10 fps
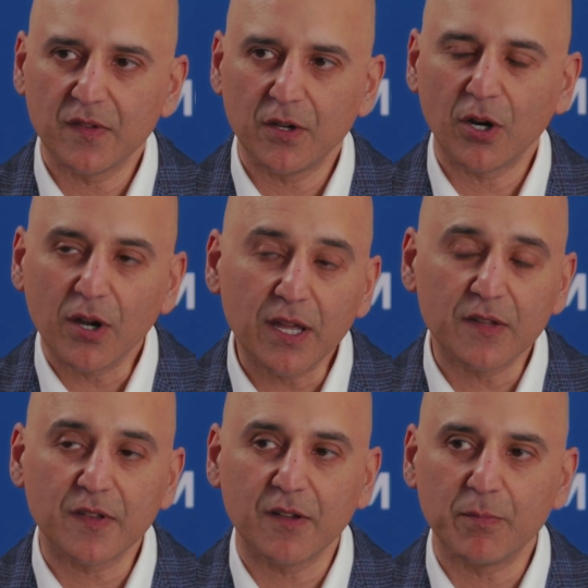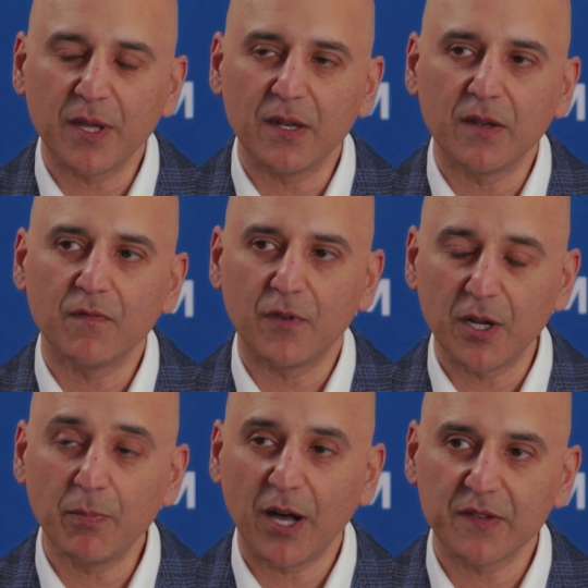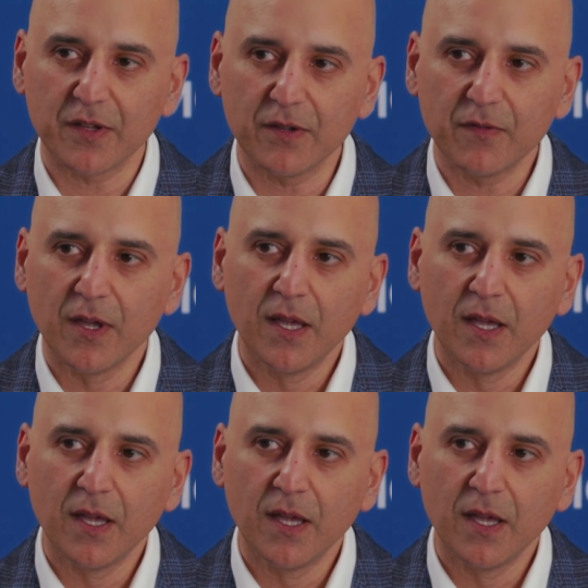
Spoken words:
the earnings have been very positive.